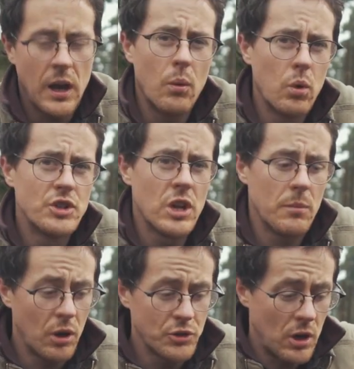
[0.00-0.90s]
wood
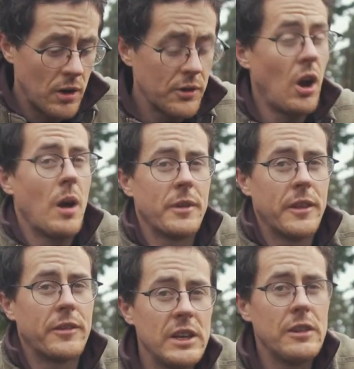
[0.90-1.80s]
chip mulch on top of
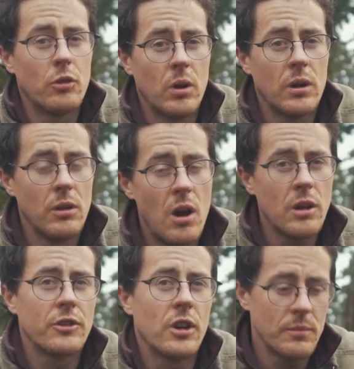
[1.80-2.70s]
the seed soil.
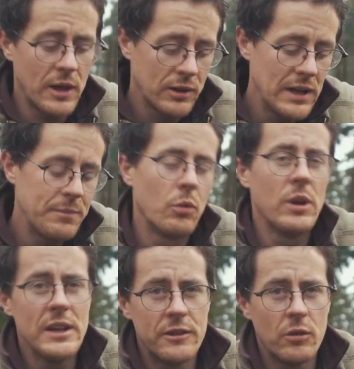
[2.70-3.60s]
Long term, that'll keep the
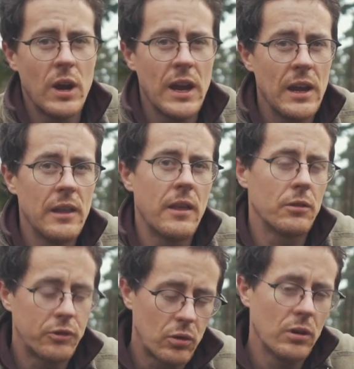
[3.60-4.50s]
weeds away,
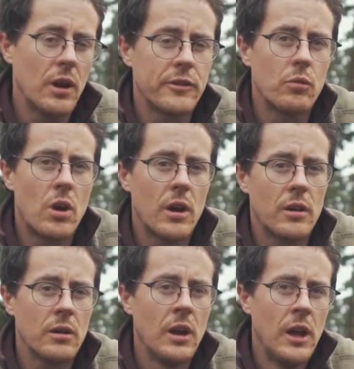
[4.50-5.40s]
that'll store lots of
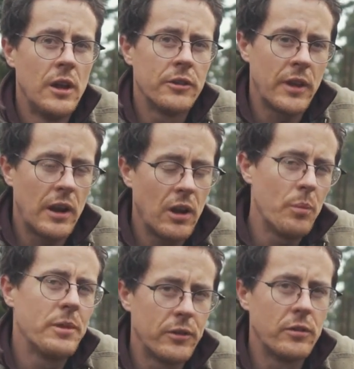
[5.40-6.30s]
water, so that'll
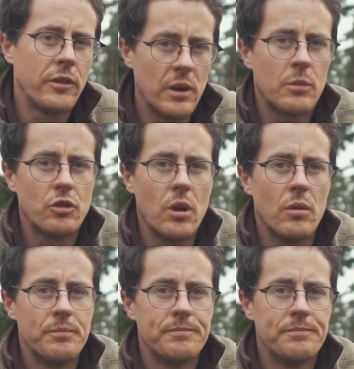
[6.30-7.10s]
help you through the summer drought.